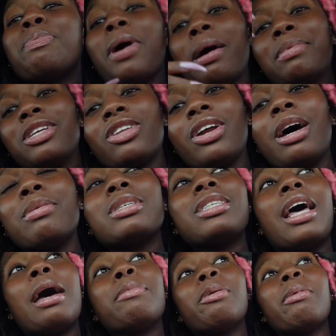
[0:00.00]
probably thought I was
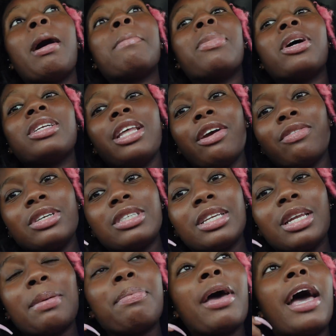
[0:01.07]
lying. But my birthday
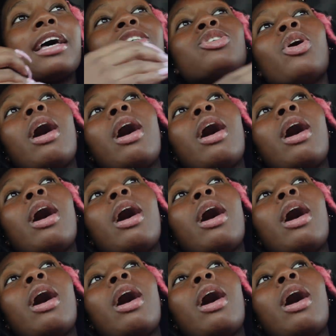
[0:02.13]
recently passed.